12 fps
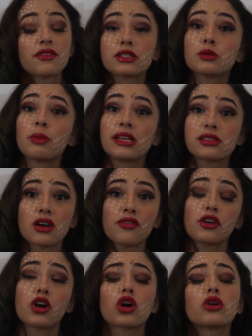off. It's based off
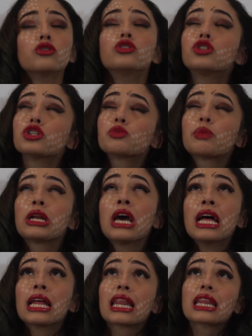a girl who's just been
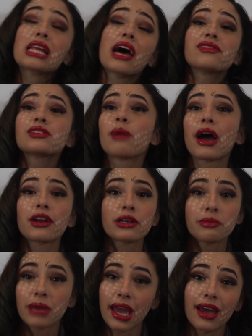left by
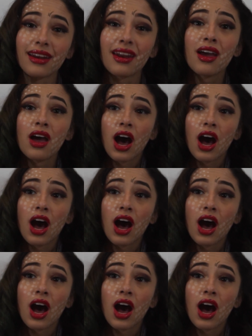her man.